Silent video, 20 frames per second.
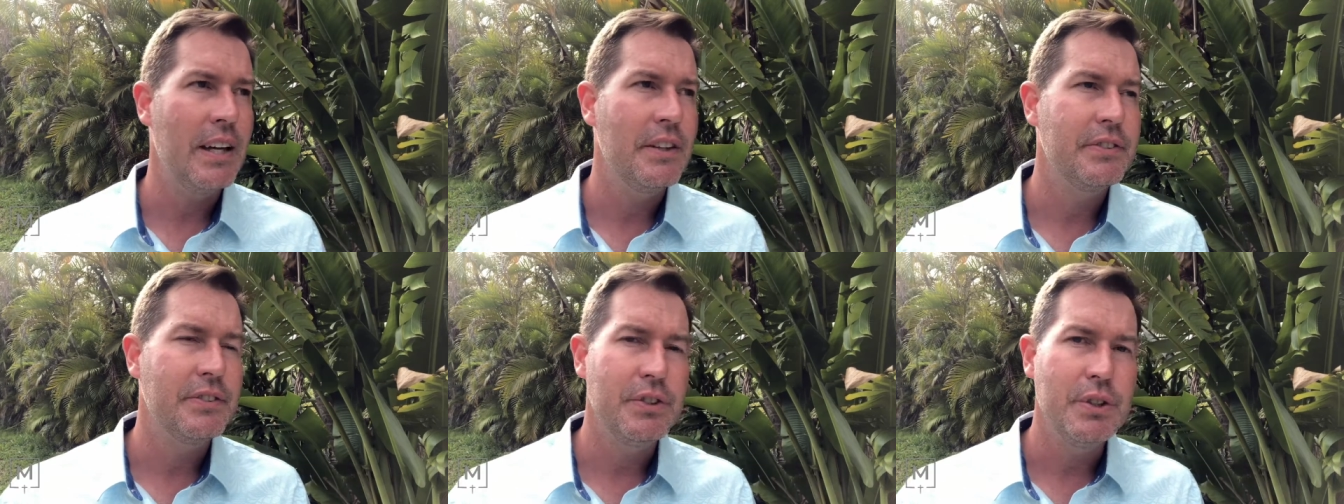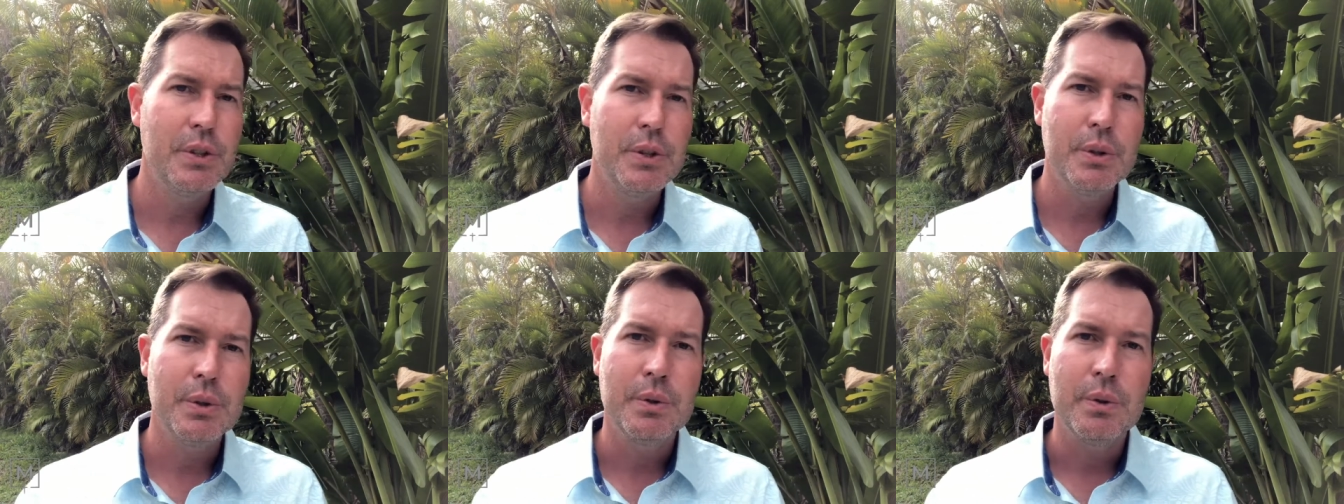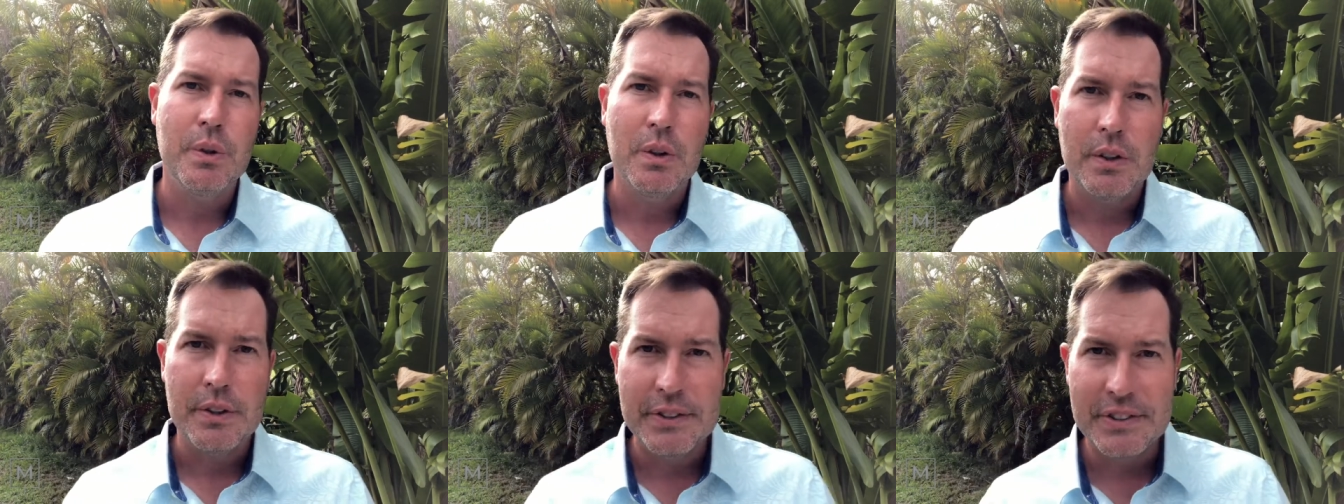as
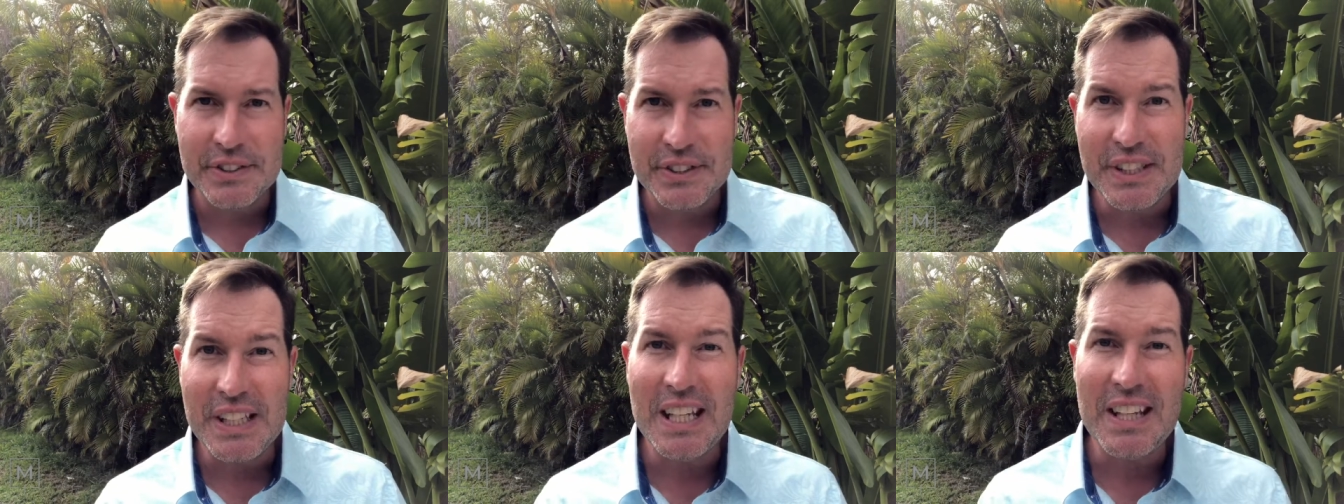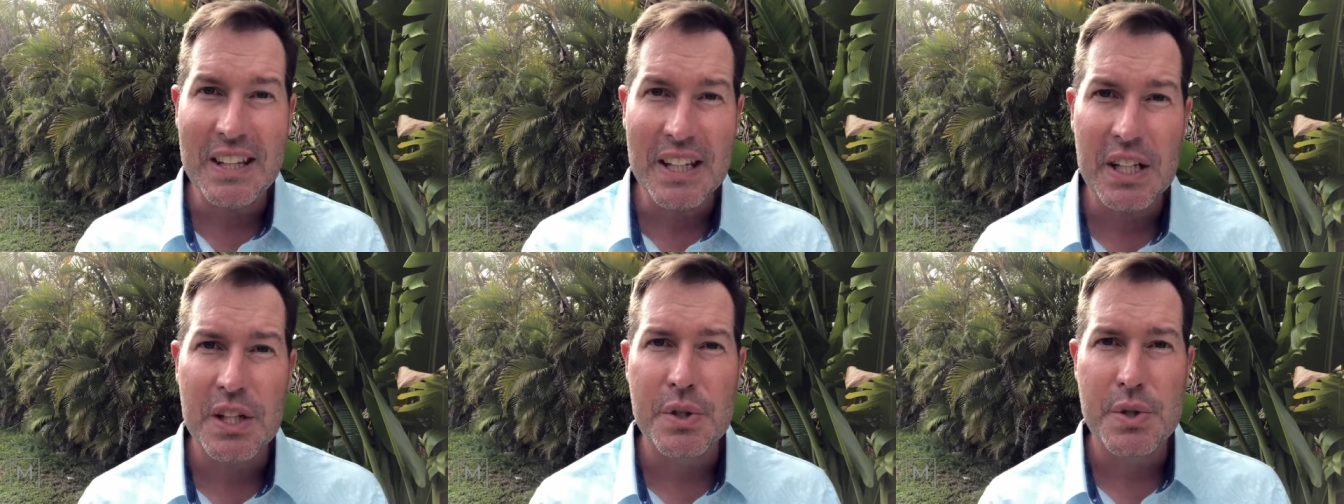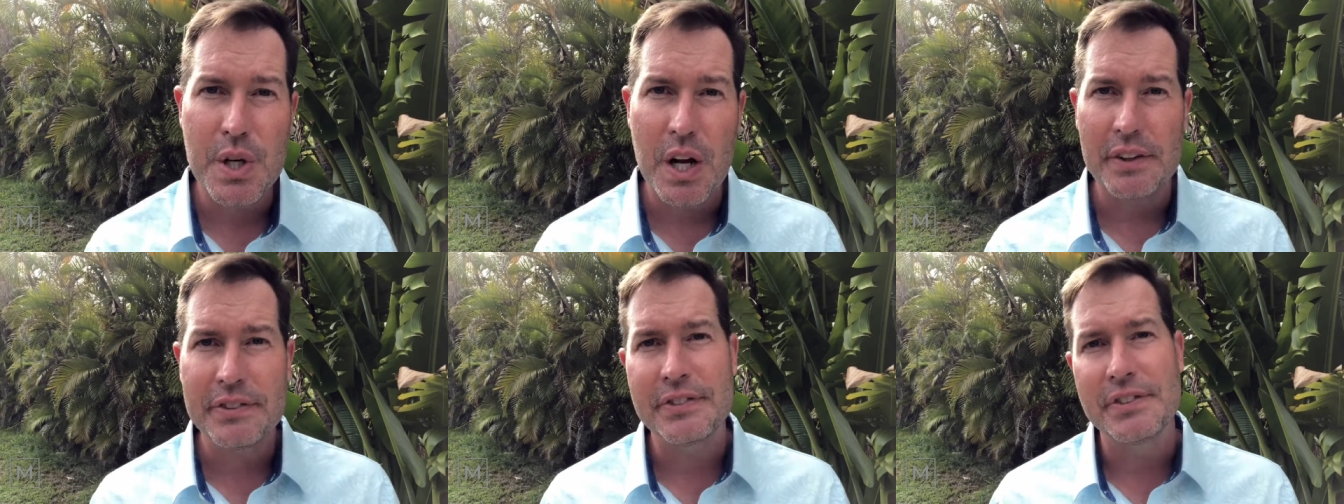you see the
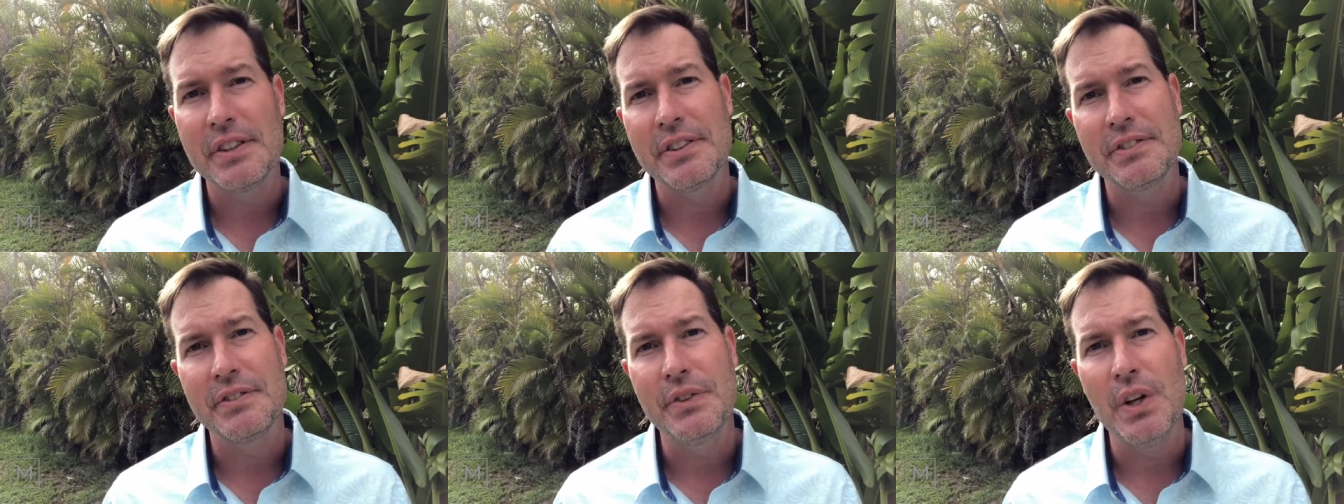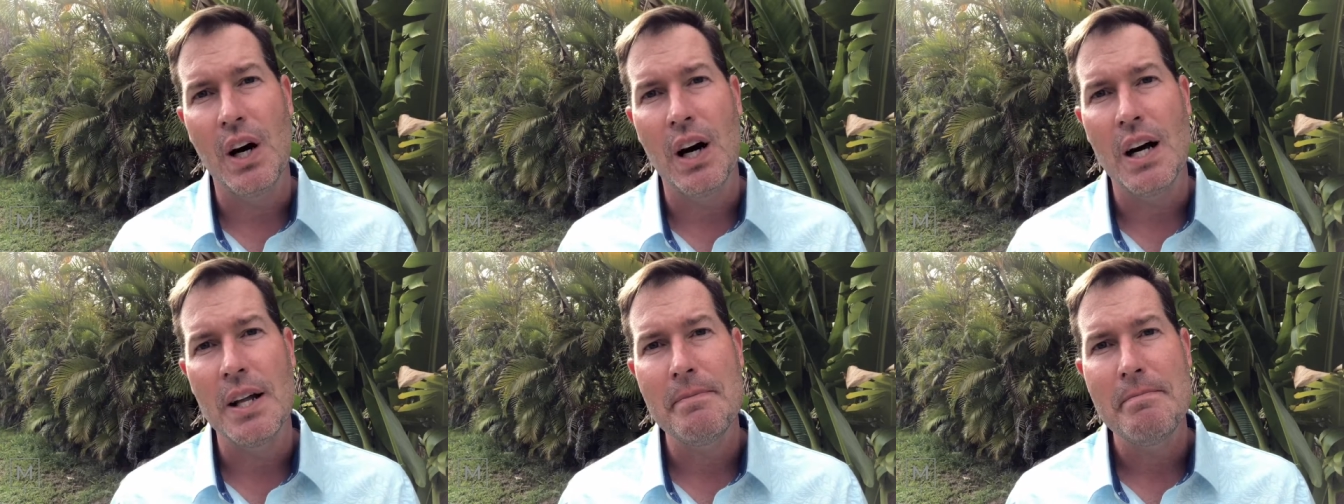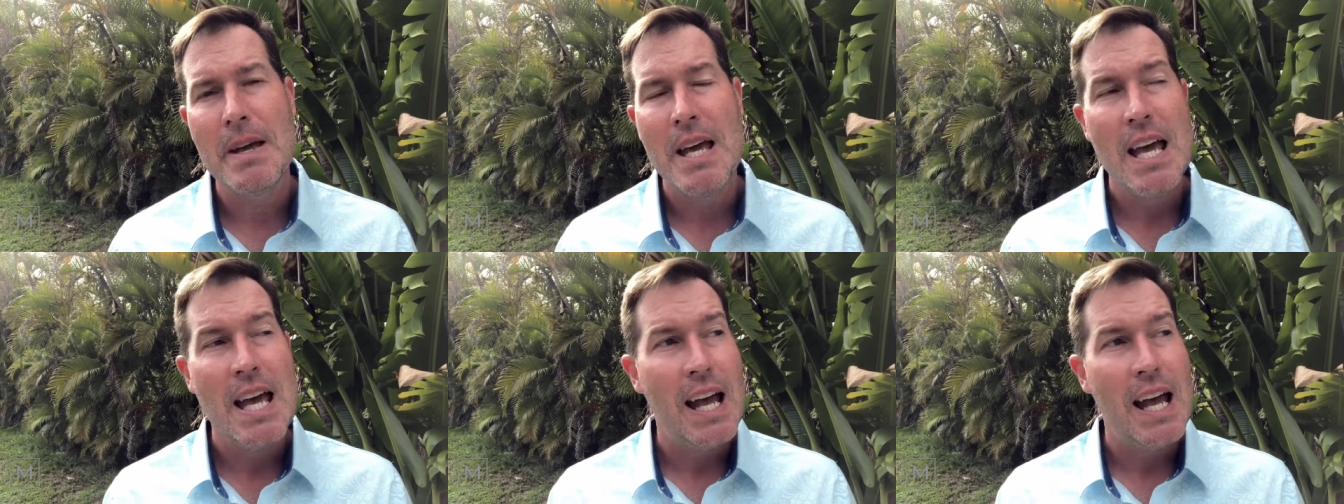injustice done,